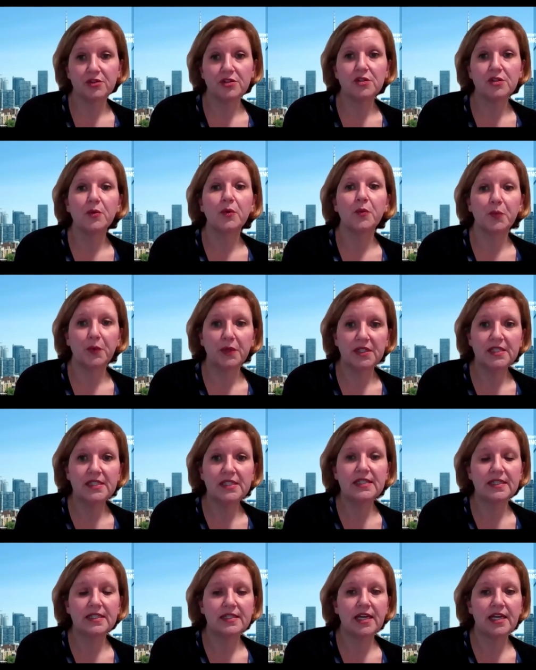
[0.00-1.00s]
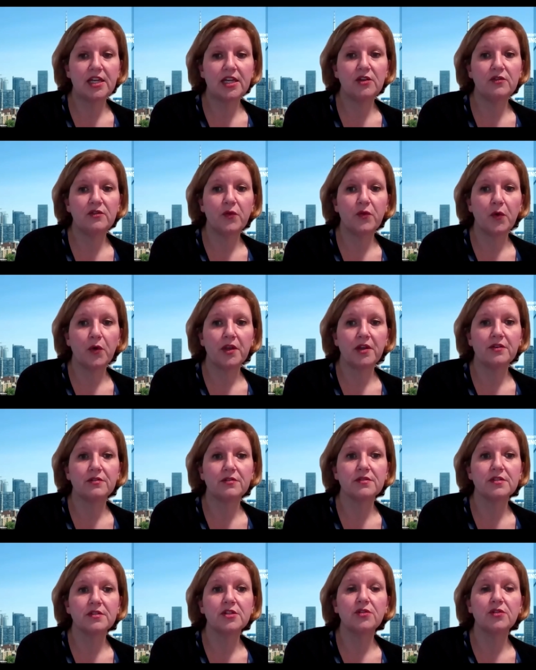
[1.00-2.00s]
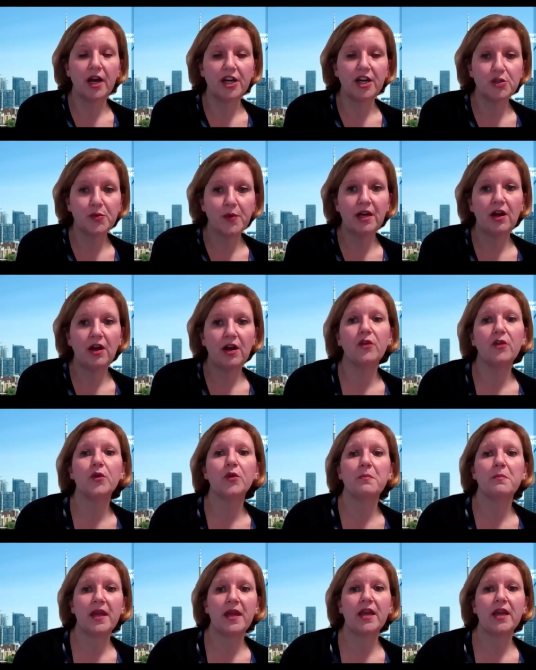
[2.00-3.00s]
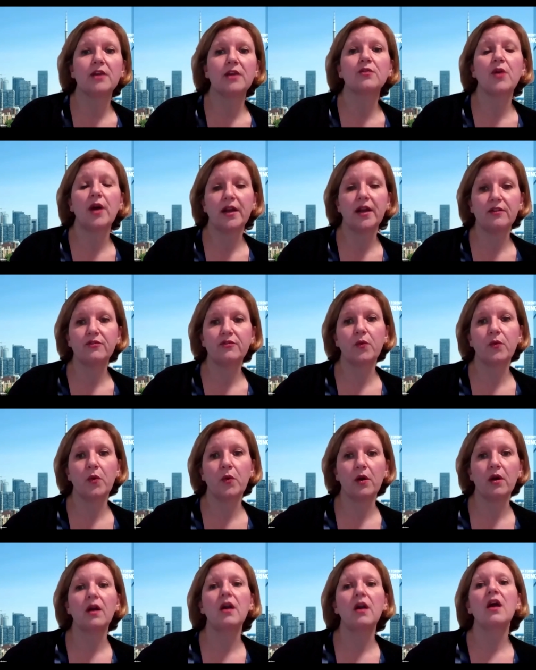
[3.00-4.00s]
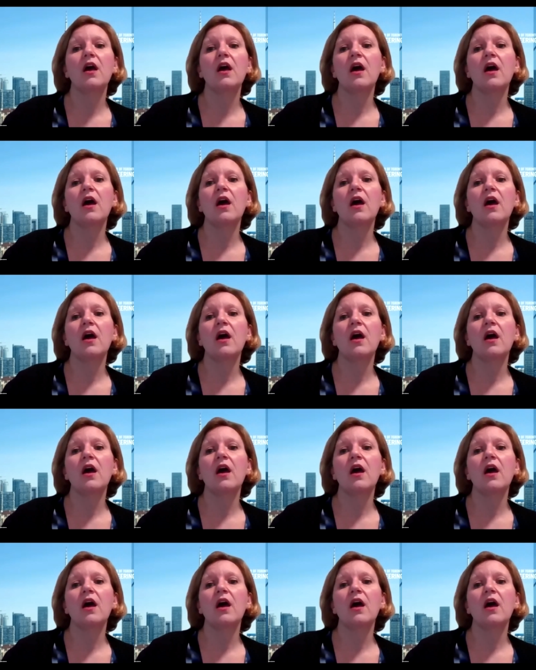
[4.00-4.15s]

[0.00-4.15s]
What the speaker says: So it will still take you 4 years to graduate, although you may get credit for